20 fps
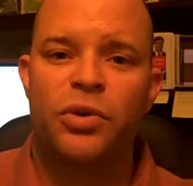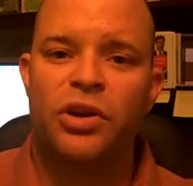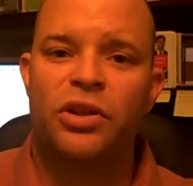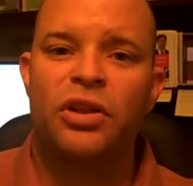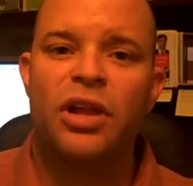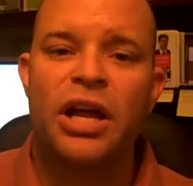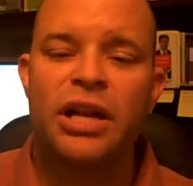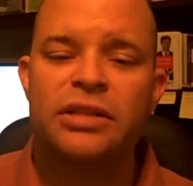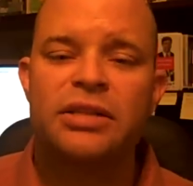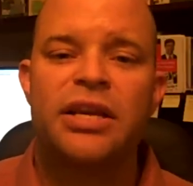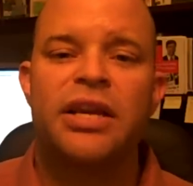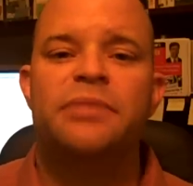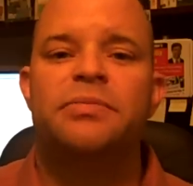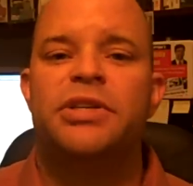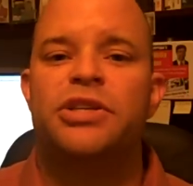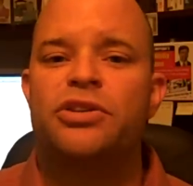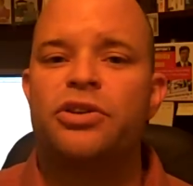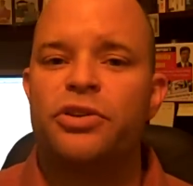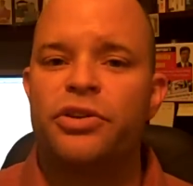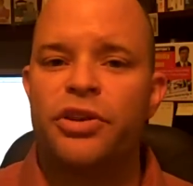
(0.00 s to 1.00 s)
And a lot of times
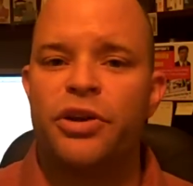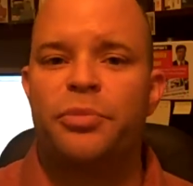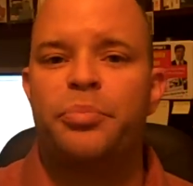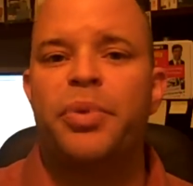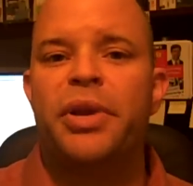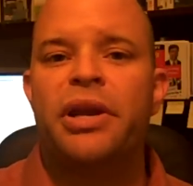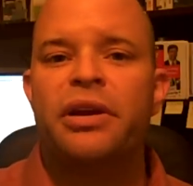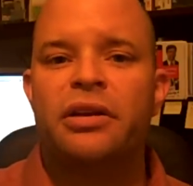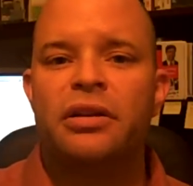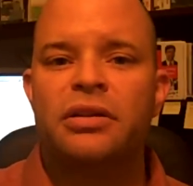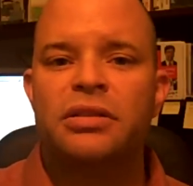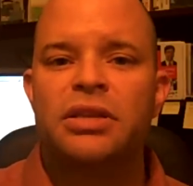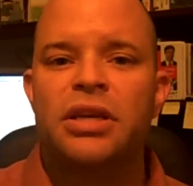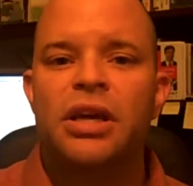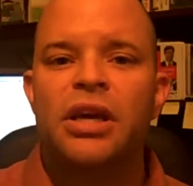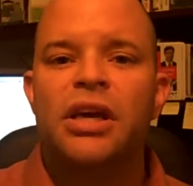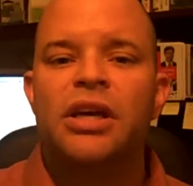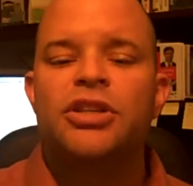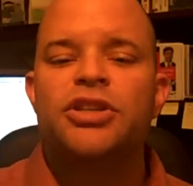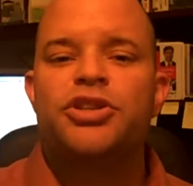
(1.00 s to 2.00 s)
they turn to their peers
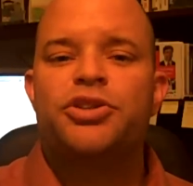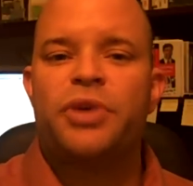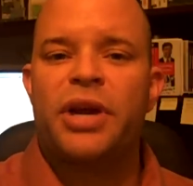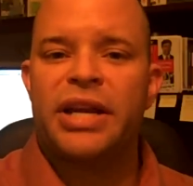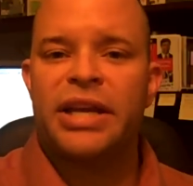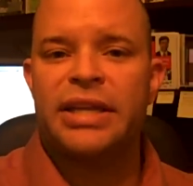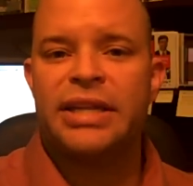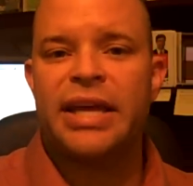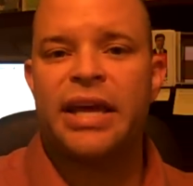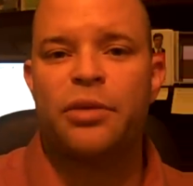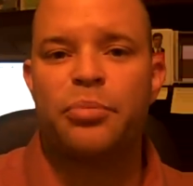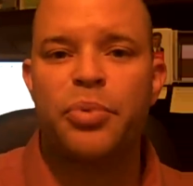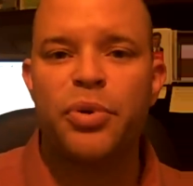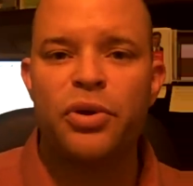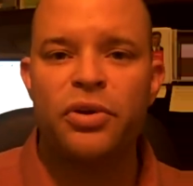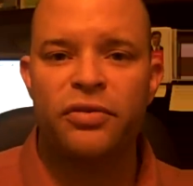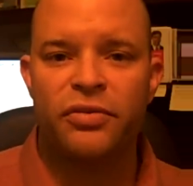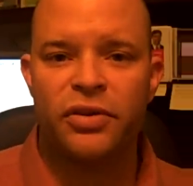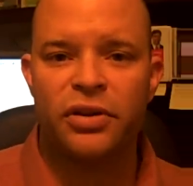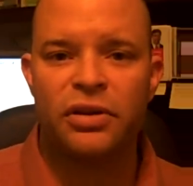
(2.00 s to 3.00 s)
to try to get that
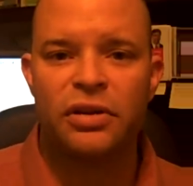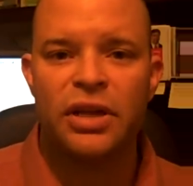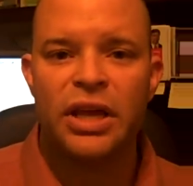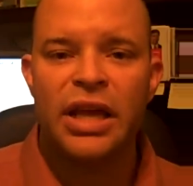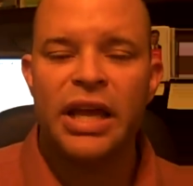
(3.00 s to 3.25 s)
approval.